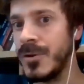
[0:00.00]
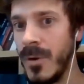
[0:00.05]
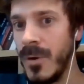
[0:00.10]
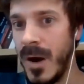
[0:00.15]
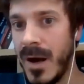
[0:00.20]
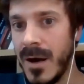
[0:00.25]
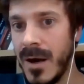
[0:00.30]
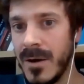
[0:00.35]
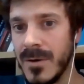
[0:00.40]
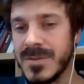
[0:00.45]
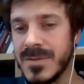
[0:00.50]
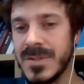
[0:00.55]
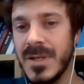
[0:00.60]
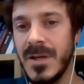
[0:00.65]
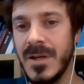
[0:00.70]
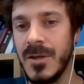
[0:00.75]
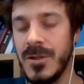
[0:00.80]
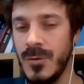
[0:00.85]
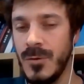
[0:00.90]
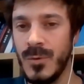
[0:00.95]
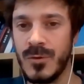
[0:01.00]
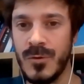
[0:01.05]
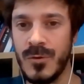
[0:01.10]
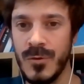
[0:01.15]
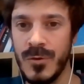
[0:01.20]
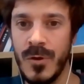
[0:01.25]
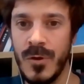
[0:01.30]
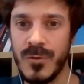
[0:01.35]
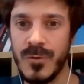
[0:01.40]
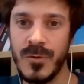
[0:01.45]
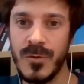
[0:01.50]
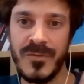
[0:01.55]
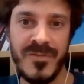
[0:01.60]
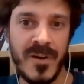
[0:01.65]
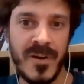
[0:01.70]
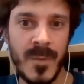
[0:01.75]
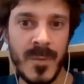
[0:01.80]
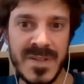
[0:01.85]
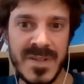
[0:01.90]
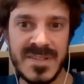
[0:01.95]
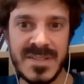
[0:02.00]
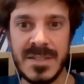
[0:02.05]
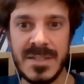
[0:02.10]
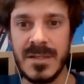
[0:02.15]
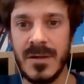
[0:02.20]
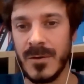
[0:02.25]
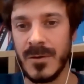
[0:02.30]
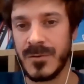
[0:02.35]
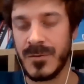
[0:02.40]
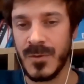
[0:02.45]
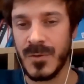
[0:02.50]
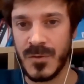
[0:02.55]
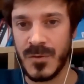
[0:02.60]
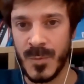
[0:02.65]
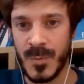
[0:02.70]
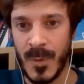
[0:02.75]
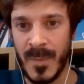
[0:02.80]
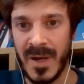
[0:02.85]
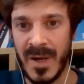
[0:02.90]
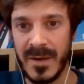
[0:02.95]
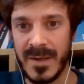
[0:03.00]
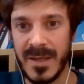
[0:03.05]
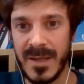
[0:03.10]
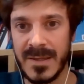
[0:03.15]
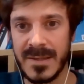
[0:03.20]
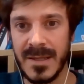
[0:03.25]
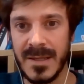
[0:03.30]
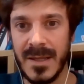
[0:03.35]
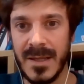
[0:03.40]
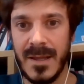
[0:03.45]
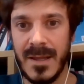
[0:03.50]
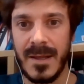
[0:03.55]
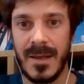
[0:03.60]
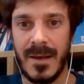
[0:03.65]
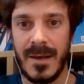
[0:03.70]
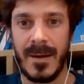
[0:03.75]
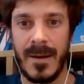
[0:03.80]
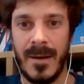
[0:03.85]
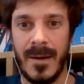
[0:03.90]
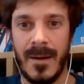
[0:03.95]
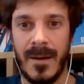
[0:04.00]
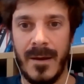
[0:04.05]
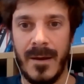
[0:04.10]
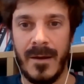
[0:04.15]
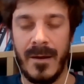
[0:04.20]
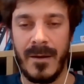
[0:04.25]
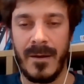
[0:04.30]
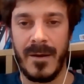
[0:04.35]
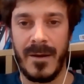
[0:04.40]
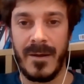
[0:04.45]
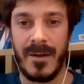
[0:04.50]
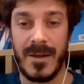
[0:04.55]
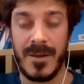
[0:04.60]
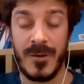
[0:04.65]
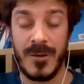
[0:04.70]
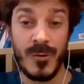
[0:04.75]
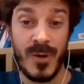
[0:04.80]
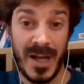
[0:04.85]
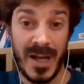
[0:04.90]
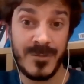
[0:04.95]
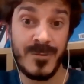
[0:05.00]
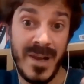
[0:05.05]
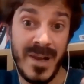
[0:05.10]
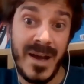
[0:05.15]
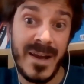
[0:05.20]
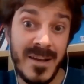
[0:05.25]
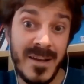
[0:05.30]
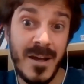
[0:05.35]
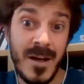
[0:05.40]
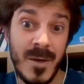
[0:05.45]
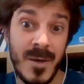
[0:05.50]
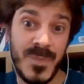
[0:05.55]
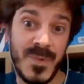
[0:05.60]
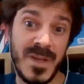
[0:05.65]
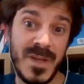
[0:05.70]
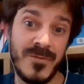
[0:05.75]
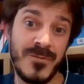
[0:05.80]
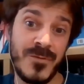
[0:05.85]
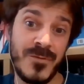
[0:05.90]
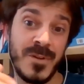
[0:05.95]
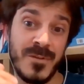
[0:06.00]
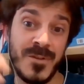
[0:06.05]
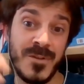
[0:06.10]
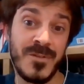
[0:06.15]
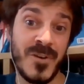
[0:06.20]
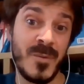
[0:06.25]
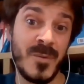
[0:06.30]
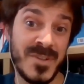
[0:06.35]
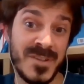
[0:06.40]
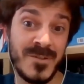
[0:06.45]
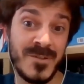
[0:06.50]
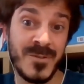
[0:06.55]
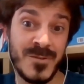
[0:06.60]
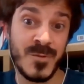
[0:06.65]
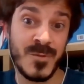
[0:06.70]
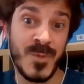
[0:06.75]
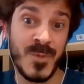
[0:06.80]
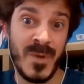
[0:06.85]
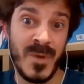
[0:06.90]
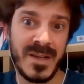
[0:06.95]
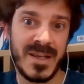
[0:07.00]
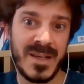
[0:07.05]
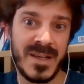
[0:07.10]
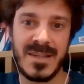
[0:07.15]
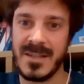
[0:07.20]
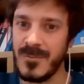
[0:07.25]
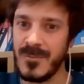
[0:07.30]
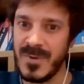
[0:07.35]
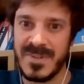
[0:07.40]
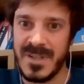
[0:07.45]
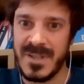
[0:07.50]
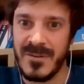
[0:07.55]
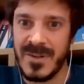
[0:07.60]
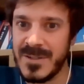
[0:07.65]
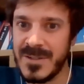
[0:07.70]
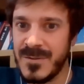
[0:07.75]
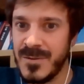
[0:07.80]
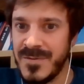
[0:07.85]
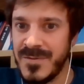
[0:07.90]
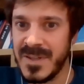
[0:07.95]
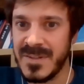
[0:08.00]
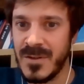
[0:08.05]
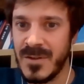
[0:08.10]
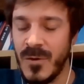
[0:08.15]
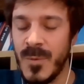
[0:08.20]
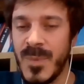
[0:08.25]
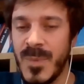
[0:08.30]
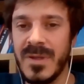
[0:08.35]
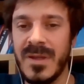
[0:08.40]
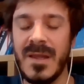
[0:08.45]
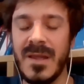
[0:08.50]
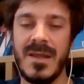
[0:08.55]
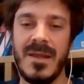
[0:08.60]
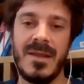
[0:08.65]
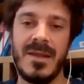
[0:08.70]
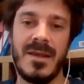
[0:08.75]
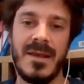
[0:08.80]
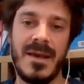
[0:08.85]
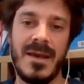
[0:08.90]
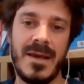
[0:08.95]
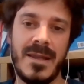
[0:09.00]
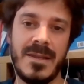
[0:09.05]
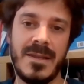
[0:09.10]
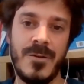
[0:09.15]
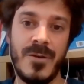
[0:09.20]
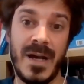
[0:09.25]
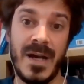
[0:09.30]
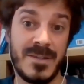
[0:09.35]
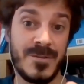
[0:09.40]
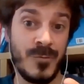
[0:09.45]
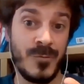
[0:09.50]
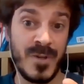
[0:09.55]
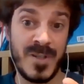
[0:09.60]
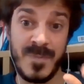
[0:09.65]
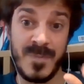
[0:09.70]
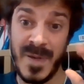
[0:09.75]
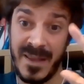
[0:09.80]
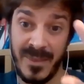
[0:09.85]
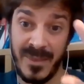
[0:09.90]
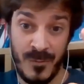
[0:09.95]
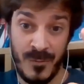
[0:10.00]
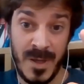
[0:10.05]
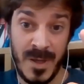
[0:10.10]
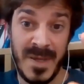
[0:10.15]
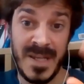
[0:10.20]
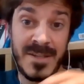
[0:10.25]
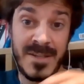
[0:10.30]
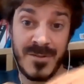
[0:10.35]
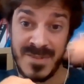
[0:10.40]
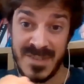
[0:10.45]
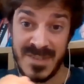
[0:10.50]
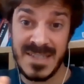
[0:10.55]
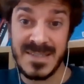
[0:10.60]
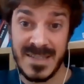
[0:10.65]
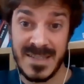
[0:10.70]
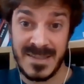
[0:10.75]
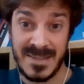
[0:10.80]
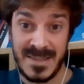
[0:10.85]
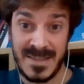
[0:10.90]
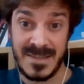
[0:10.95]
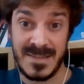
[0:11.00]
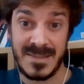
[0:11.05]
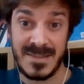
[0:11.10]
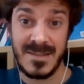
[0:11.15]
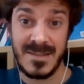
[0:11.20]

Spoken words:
out. You could go to the pharmacy or to the supermarket. You had to line up in front of the pharmacy or the supermarket. That was the only 2 things open. And you had to respect 3 meters distances.